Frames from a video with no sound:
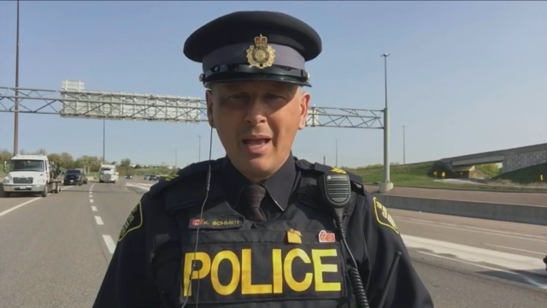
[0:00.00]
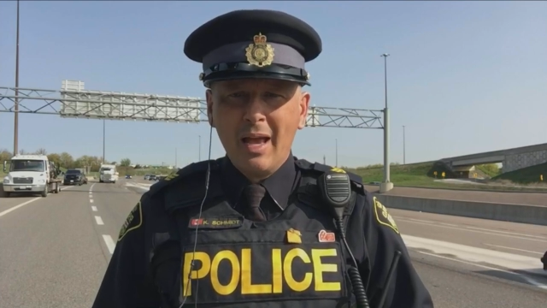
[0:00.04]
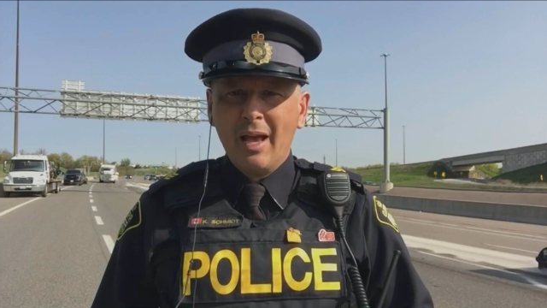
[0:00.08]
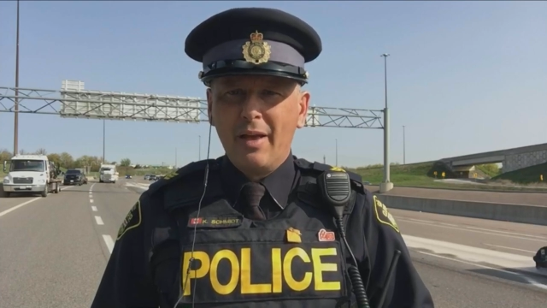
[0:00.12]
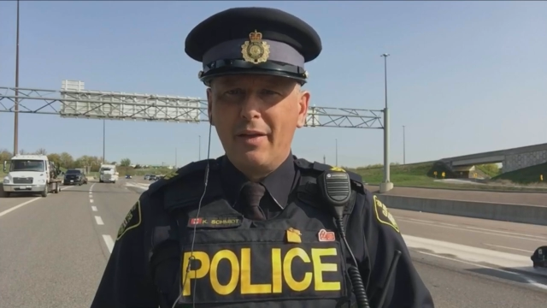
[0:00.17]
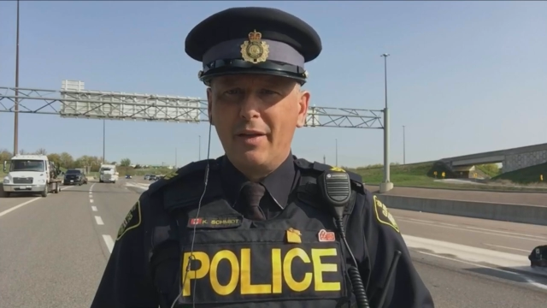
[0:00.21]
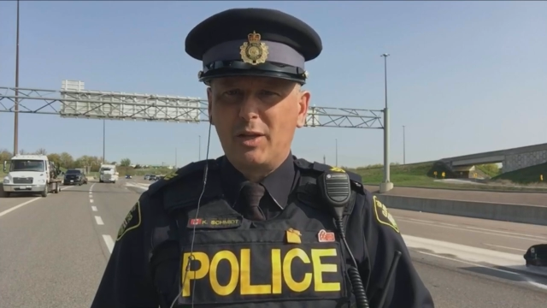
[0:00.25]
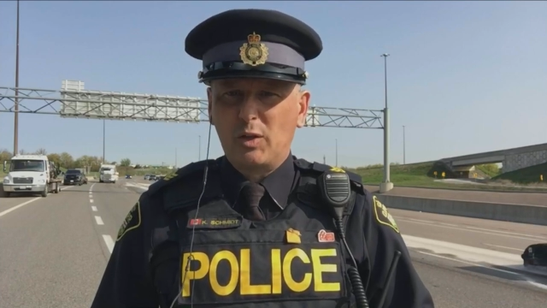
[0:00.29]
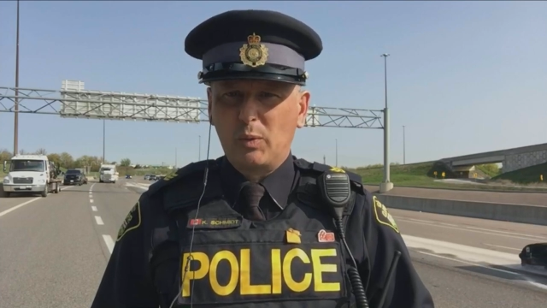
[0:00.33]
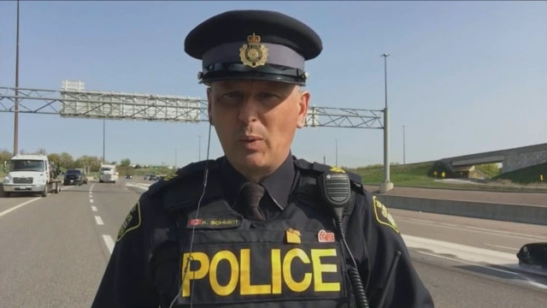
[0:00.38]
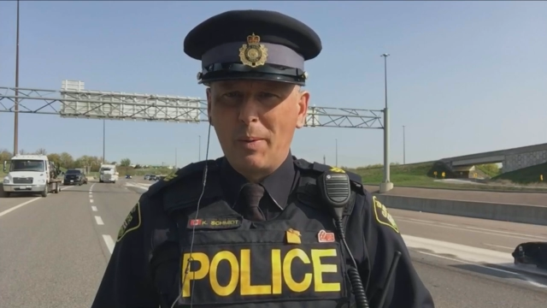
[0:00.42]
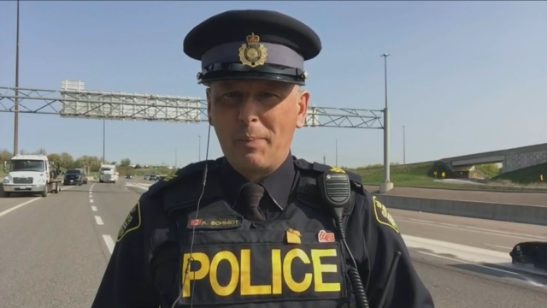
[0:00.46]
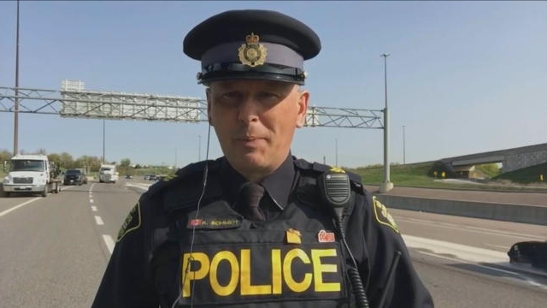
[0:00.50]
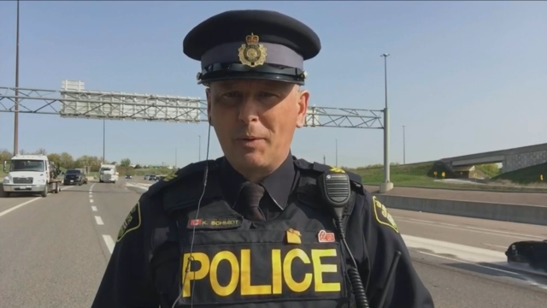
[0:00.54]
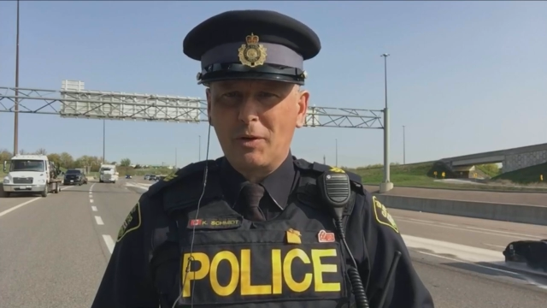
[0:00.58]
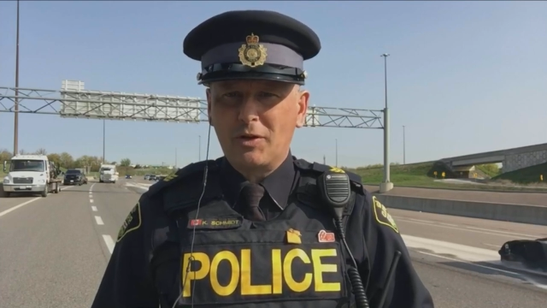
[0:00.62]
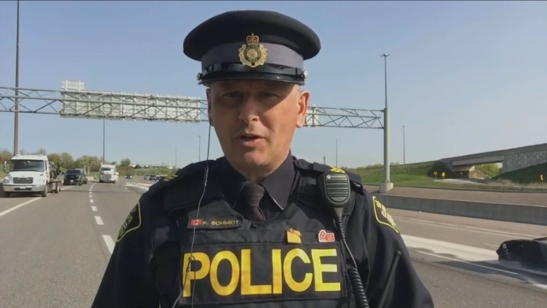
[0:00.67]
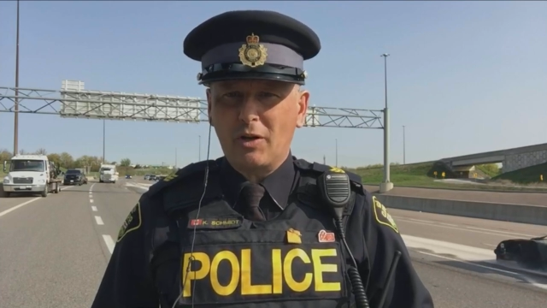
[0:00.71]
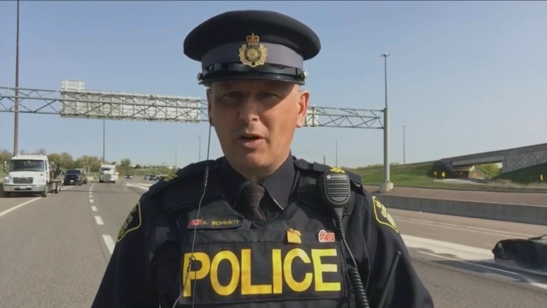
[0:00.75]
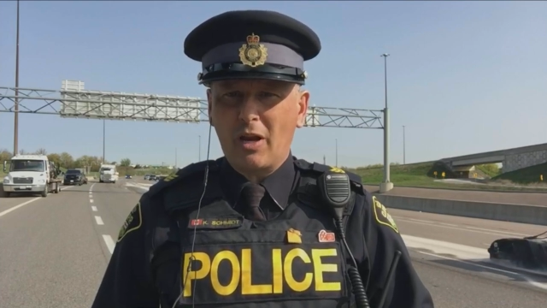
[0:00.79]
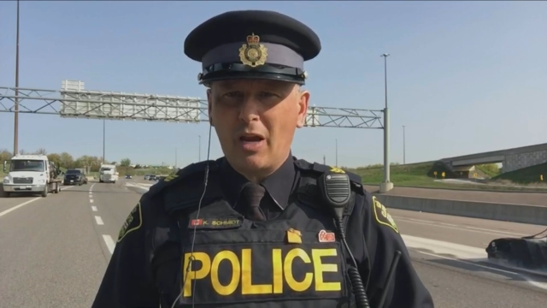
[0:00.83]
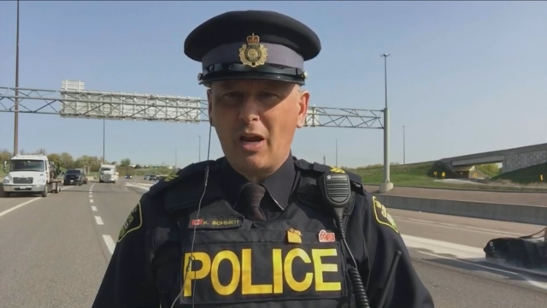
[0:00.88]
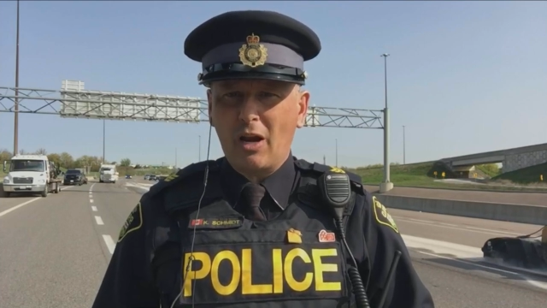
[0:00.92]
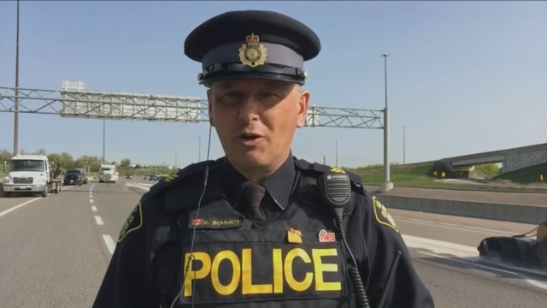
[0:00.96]
The sweepers
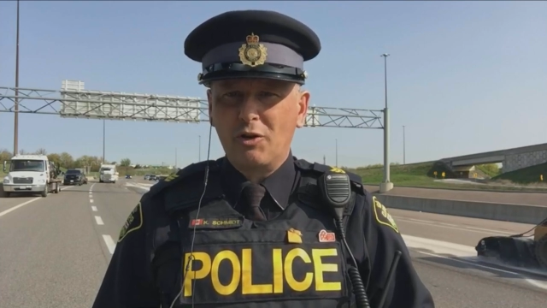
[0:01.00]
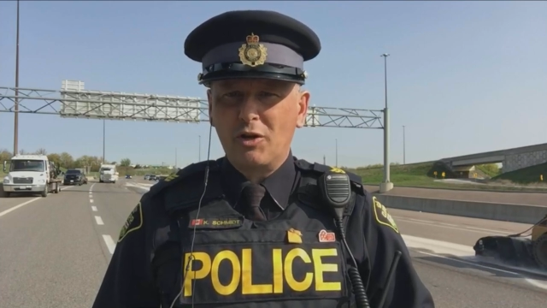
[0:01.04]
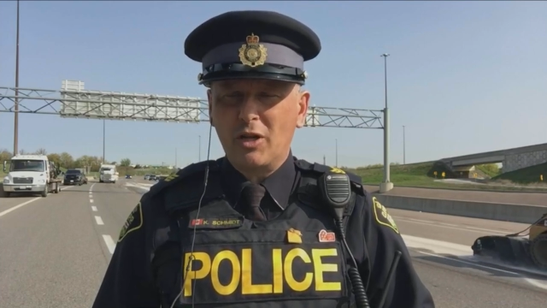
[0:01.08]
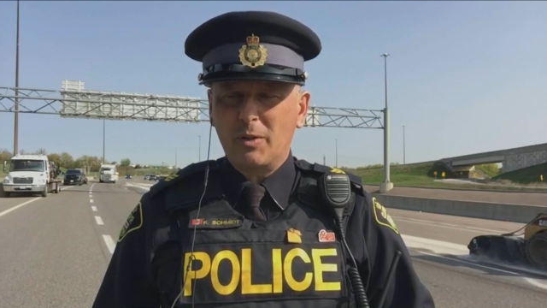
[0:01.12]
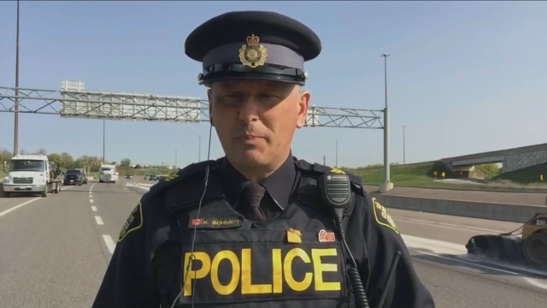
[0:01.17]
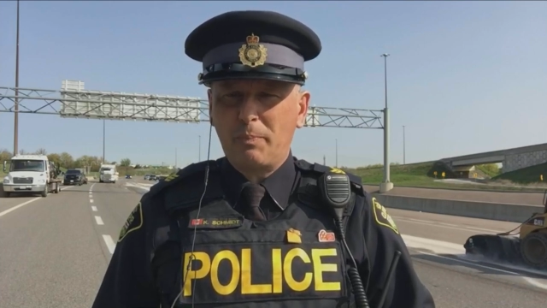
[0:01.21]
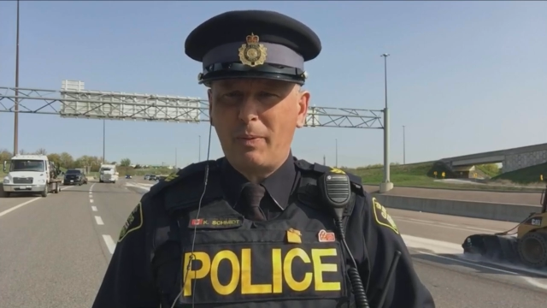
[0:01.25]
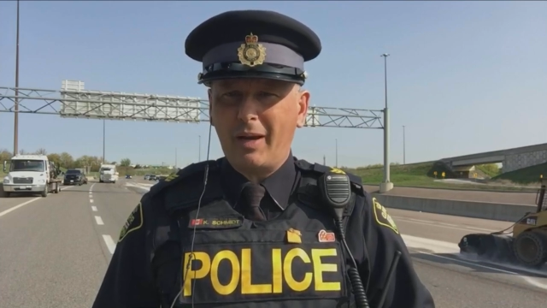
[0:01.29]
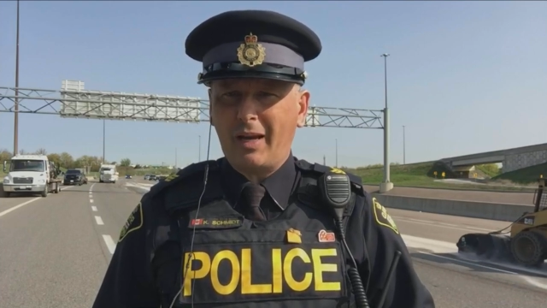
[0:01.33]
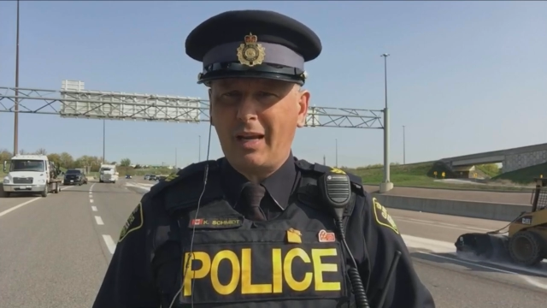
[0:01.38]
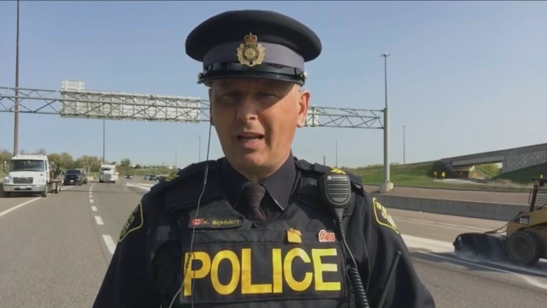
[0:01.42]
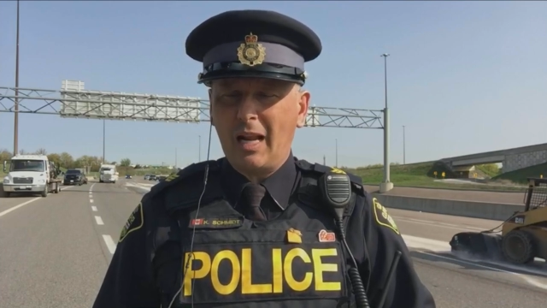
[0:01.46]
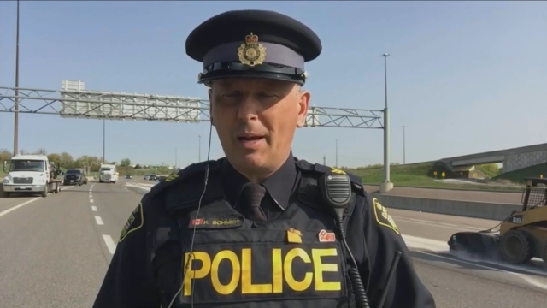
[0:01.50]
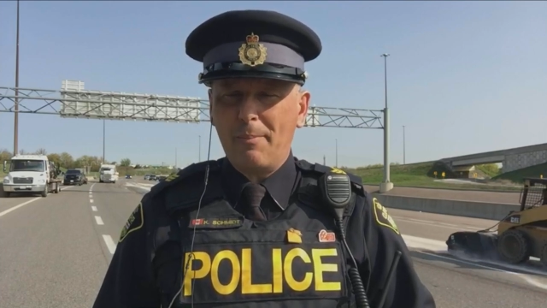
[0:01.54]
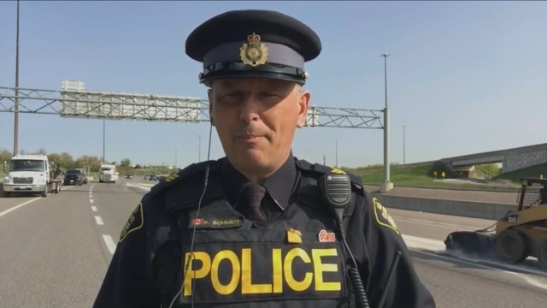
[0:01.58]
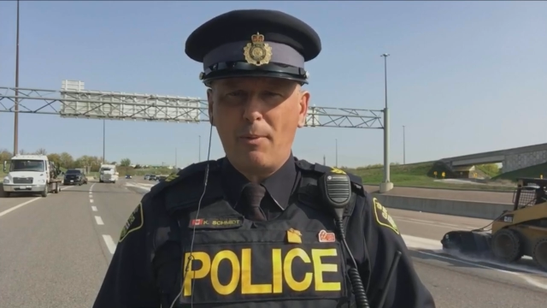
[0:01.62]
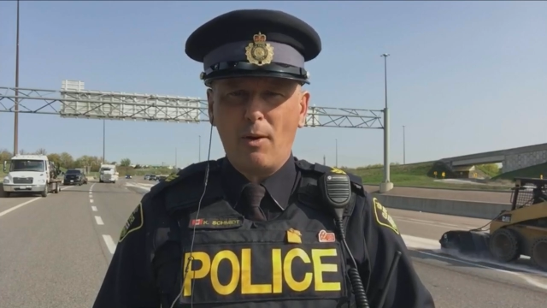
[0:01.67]
are here just picking up